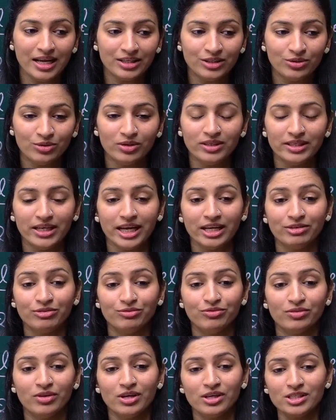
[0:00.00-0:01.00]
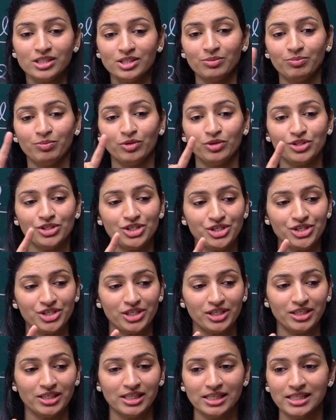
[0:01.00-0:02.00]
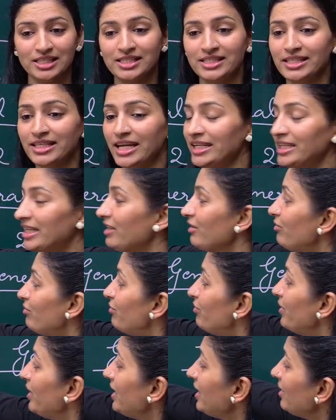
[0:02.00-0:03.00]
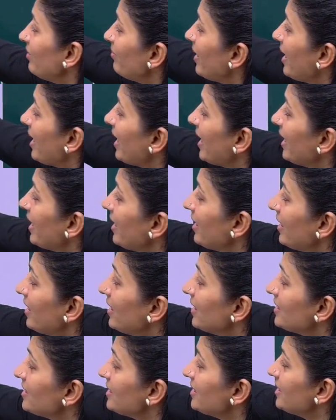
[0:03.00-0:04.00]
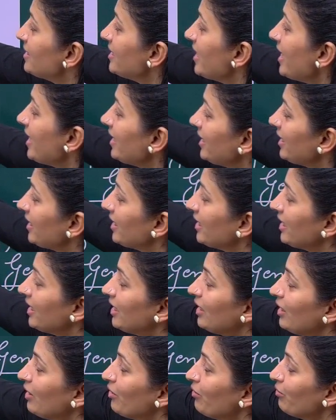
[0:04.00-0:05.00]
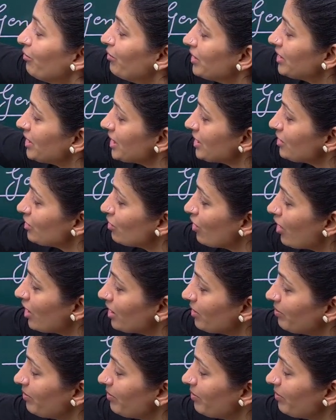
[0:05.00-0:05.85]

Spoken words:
I told that first position is getting filled by a set which is not